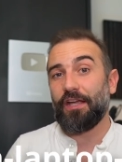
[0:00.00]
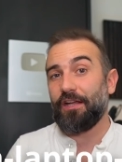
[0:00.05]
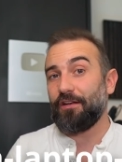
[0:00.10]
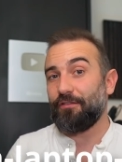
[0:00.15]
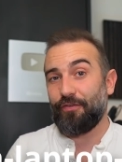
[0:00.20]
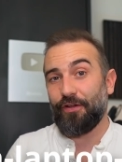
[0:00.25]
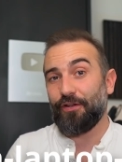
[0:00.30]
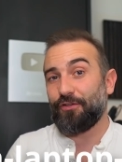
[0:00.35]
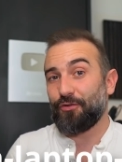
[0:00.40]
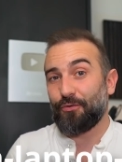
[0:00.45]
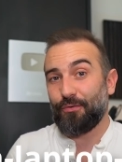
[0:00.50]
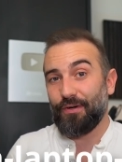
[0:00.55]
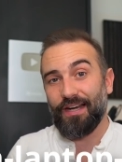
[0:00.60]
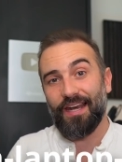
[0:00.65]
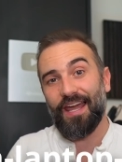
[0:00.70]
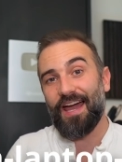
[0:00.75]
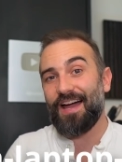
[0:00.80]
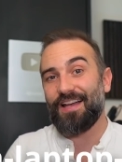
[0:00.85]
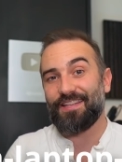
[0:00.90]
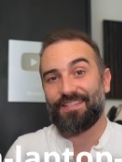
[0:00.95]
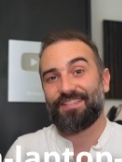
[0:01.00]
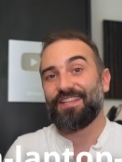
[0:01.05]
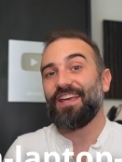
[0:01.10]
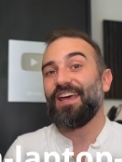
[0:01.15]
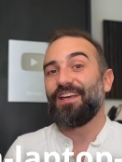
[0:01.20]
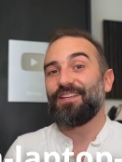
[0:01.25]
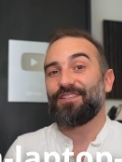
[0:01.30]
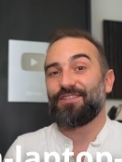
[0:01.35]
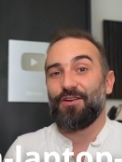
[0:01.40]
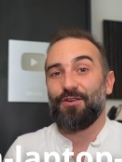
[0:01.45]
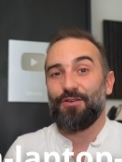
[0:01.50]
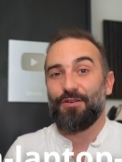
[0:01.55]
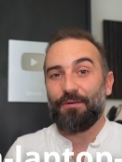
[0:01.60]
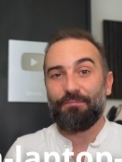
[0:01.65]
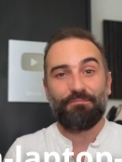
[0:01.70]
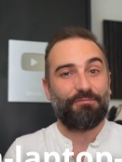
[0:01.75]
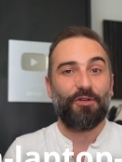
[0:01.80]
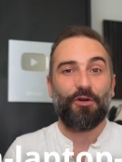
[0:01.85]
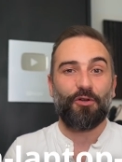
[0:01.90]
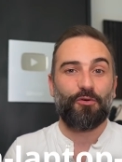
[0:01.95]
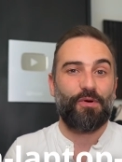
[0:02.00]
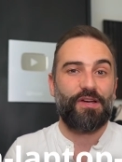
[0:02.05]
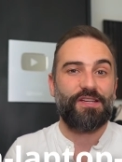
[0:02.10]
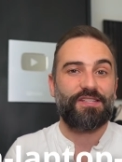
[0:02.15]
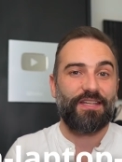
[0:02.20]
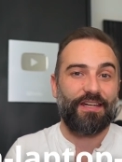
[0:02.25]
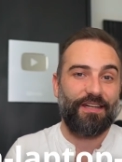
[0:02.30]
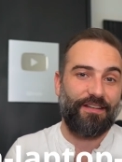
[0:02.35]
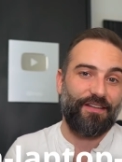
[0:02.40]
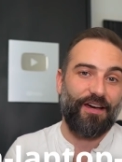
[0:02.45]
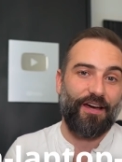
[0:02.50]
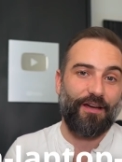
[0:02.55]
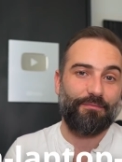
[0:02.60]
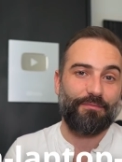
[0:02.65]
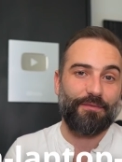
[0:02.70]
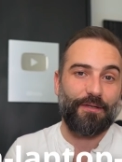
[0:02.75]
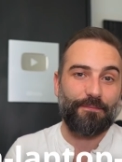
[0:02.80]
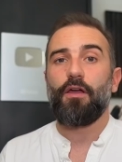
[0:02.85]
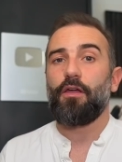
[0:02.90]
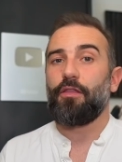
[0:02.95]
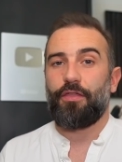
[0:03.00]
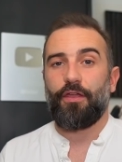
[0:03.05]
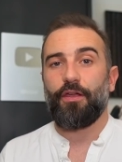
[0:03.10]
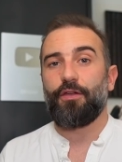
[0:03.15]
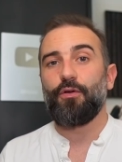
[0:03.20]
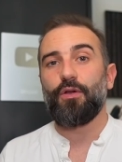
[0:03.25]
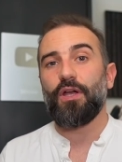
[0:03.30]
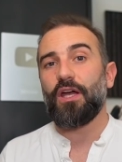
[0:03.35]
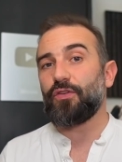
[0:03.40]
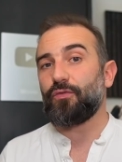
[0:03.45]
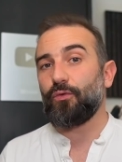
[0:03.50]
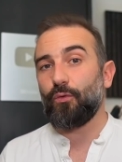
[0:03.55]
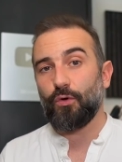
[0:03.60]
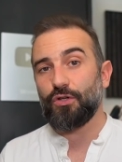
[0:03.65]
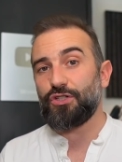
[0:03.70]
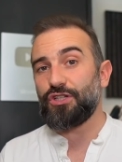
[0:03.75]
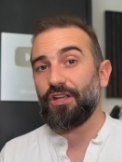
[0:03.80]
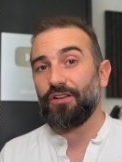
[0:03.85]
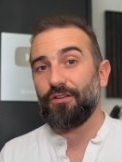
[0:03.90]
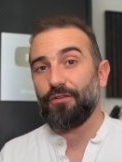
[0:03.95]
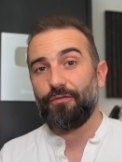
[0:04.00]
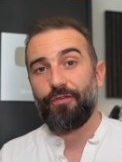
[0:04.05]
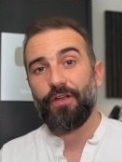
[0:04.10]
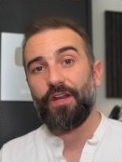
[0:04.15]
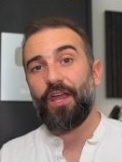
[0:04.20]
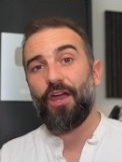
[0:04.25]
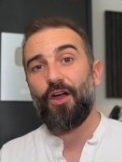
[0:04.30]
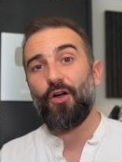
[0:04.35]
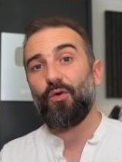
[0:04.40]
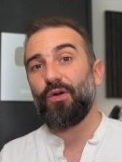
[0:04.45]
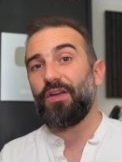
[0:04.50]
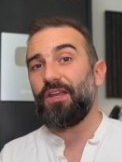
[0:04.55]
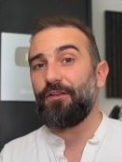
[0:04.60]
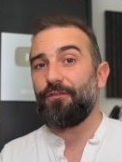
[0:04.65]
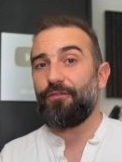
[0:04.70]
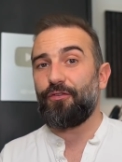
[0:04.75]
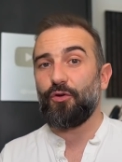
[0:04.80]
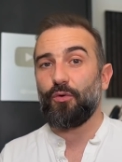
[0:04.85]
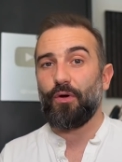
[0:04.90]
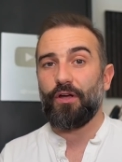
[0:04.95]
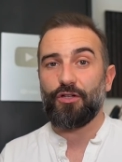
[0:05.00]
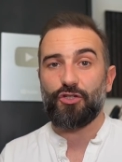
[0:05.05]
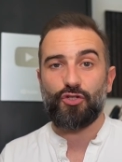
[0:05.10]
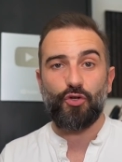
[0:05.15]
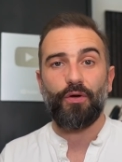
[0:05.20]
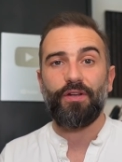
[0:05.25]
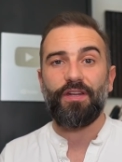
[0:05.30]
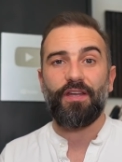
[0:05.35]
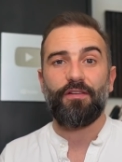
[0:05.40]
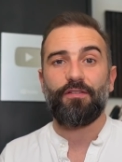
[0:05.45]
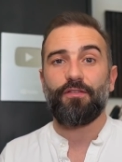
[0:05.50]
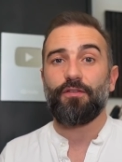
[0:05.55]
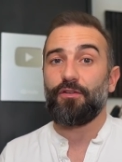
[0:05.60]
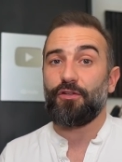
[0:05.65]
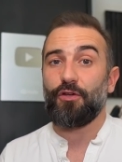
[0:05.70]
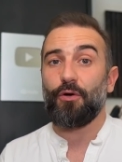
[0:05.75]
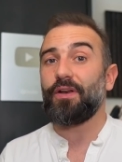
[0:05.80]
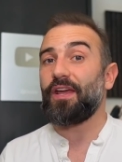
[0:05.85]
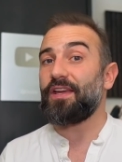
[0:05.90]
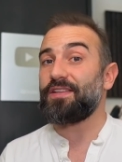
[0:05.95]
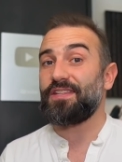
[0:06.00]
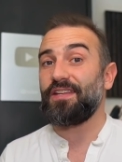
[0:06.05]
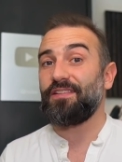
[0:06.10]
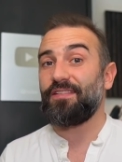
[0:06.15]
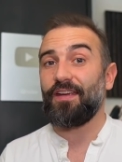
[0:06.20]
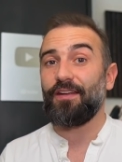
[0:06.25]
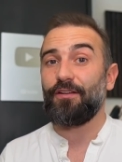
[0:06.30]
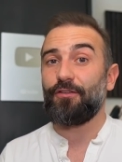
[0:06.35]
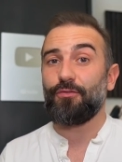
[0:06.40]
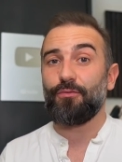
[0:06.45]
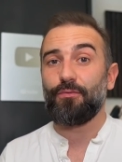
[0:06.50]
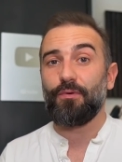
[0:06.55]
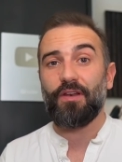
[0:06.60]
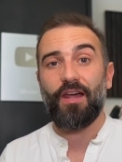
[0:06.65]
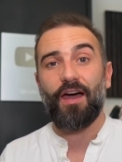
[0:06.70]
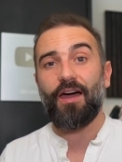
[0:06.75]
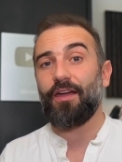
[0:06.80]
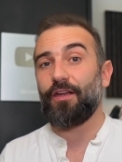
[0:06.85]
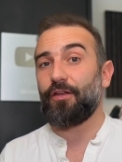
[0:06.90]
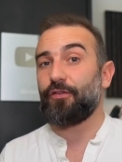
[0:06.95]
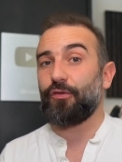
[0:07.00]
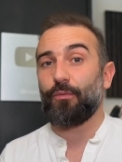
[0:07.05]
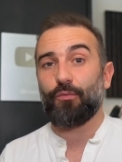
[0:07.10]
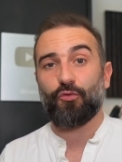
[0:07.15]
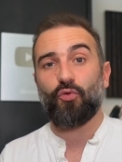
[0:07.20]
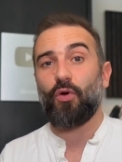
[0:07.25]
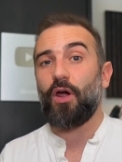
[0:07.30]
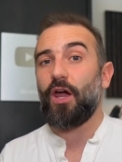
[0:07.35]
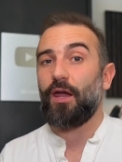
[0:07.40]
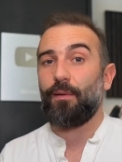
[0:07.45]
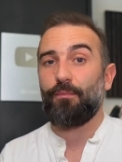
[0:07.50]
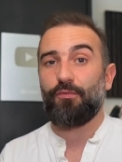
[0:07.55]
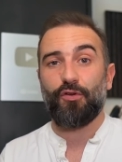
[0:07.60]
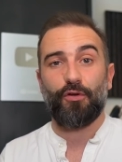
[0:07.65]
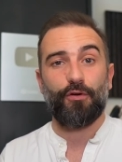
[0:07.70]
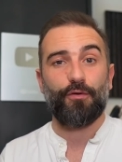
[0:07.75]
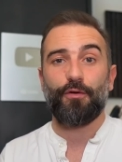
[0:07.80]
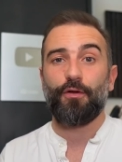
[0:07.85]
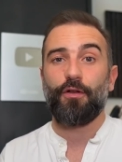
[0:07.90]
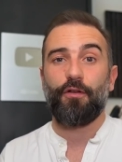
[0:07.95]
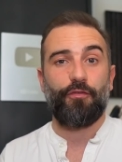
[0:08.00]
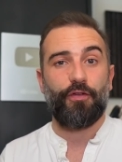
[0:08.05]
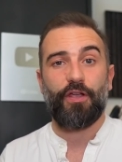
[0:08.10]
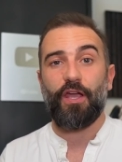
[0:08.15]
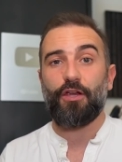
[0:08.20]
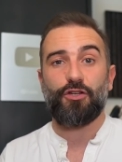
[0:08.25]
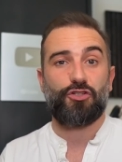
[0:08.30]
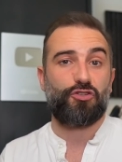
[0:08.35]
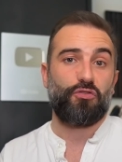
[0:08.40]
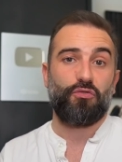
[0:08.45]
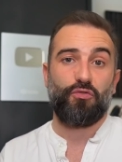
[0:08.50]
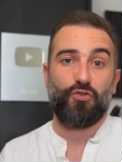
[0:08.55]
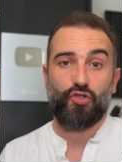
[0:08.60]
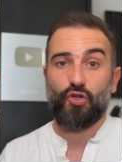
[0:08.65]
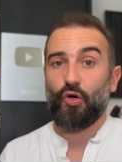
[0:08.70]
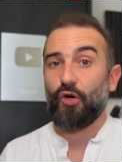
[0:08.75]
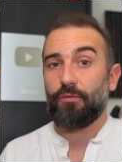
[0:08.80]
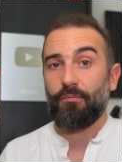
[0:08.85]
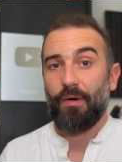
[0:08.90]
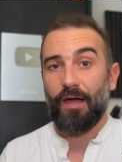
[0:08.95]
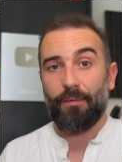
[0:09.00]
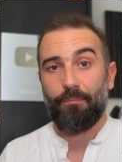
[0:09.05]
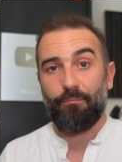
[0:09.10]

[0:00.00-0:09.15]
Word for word: inventory lasts, so don't waste any time. Thank you guys for watching the video. If you enjoyed it, don't hesitate to like, subscribe, turn on notification, join my